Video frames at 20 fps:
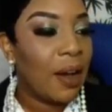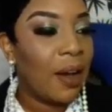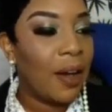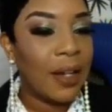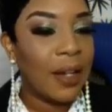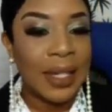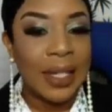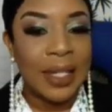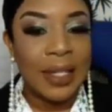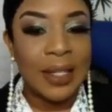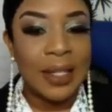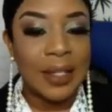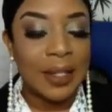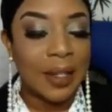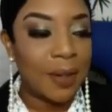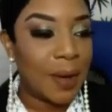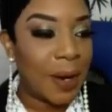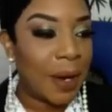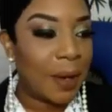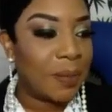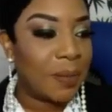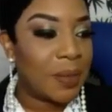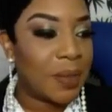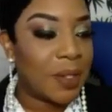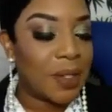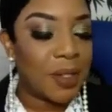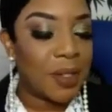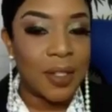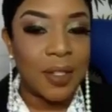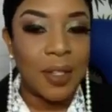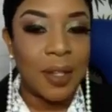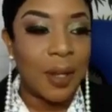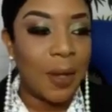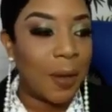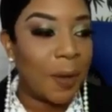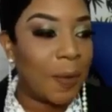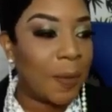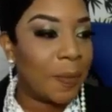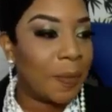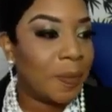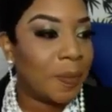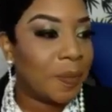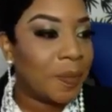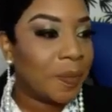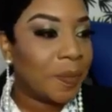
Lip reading: on Instagram. So